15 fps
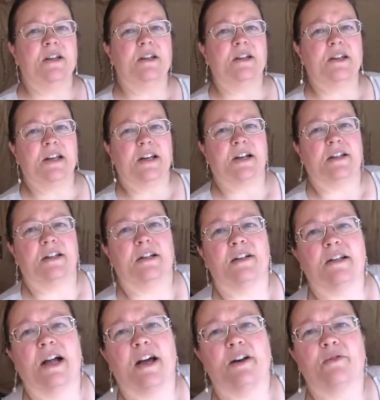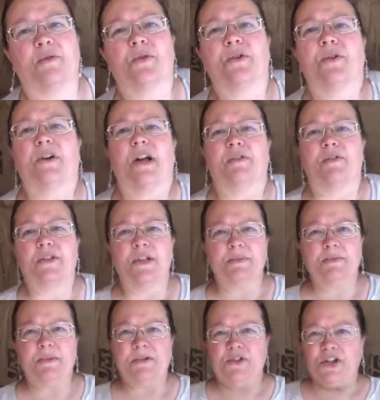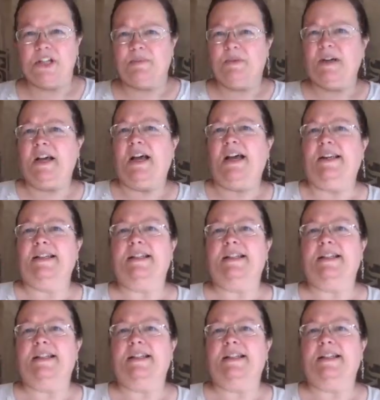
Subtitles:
getting a little out of order, and I've only just begun.